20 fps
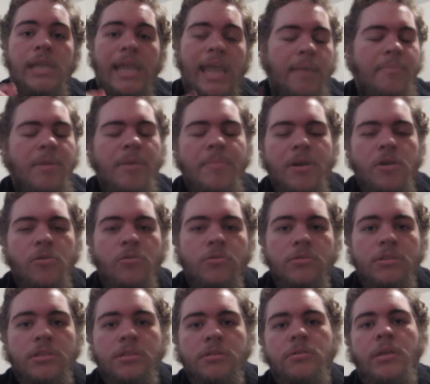
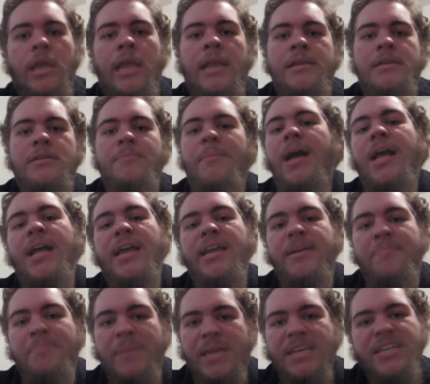MMOs and my
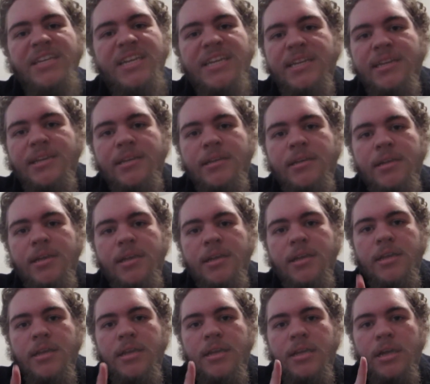opinion
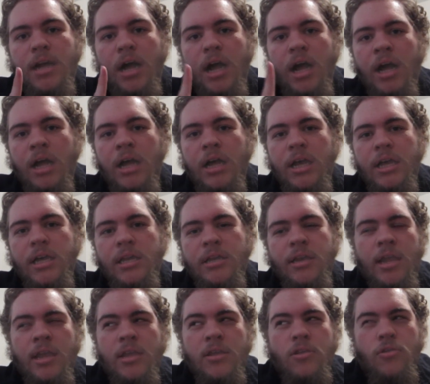on
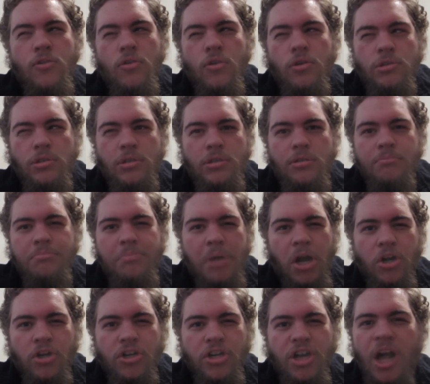a certain
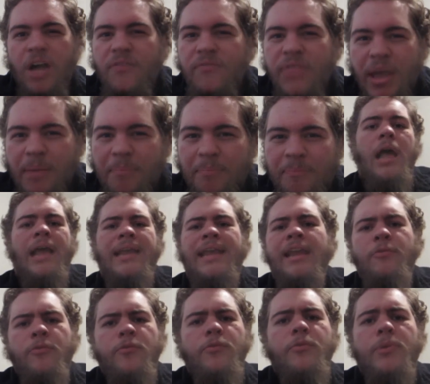part of them. I
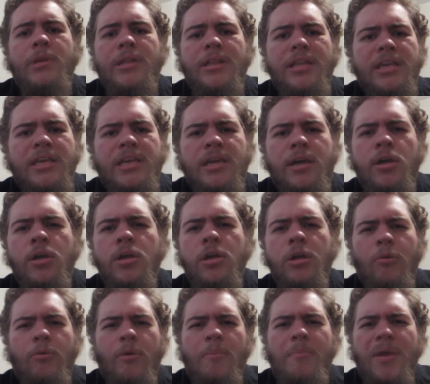can't really
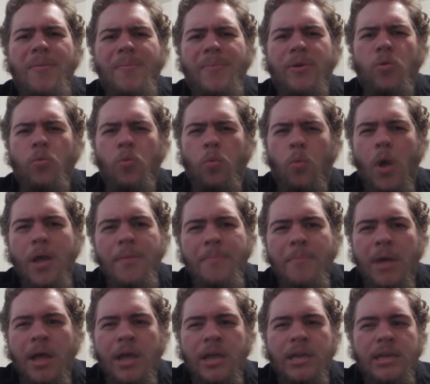remember what
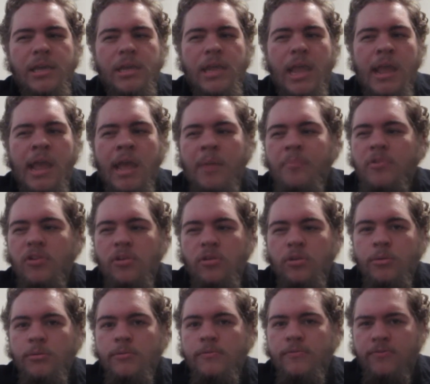my
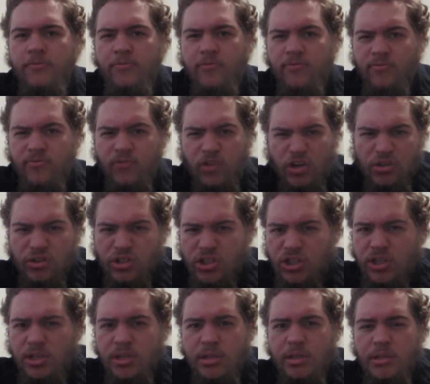absolute
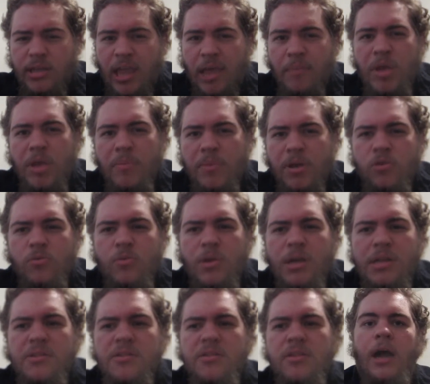first MMO
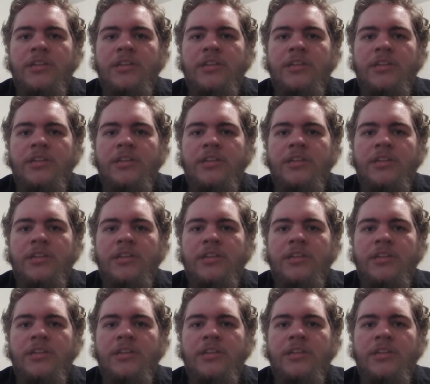was.